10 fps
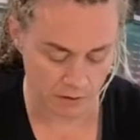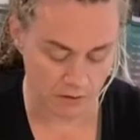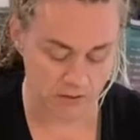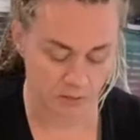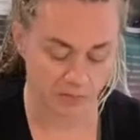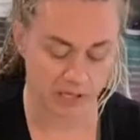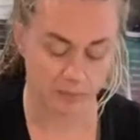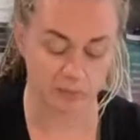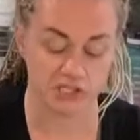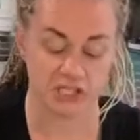So my
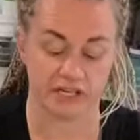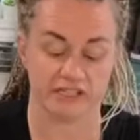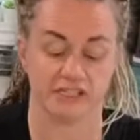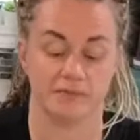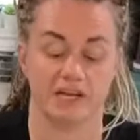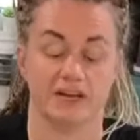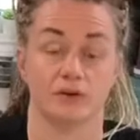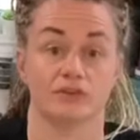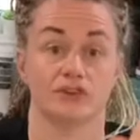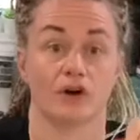bruschetta
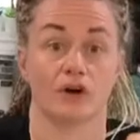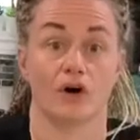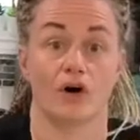tomatoes are